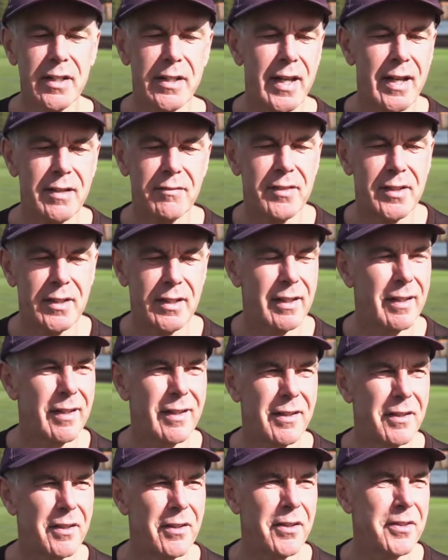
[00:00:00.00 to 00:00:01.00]
of that,
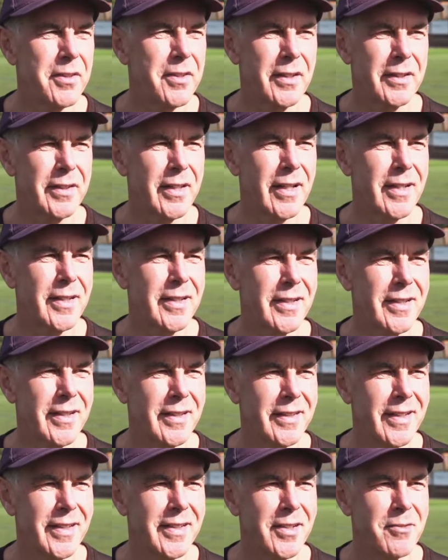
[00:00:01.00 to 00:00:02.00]
I think
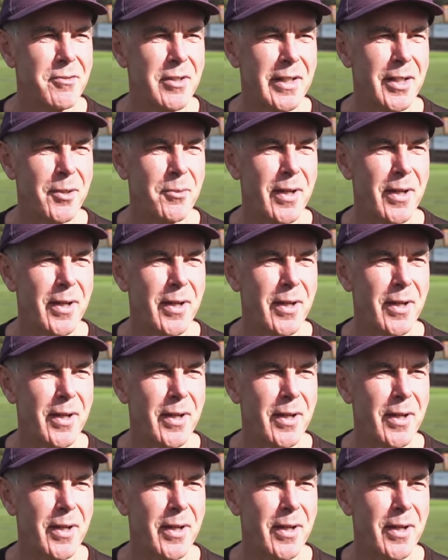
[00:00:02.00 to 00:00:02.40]
they did really